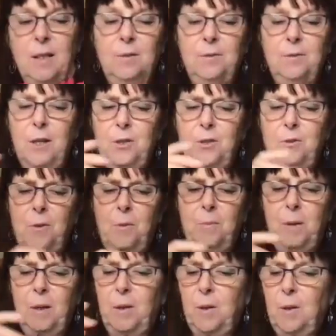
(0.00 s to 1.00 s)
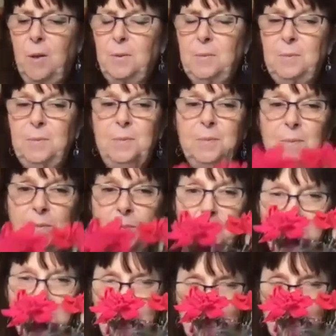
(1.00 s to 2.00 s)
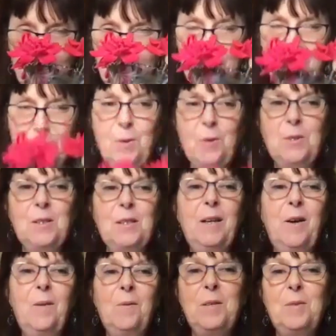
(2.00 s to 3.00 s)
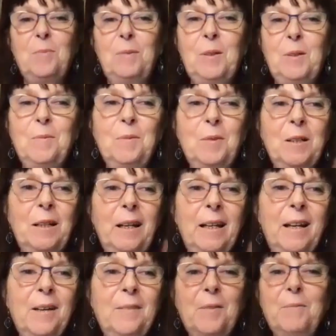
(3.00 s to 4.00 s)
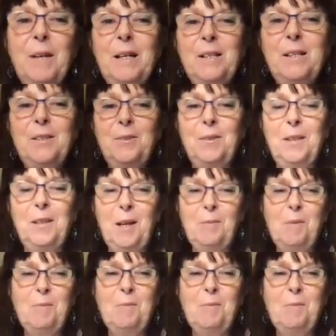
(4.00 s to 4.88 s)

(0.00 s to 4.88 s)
are fresh from my garden course, they always bloom when I have a master that I'm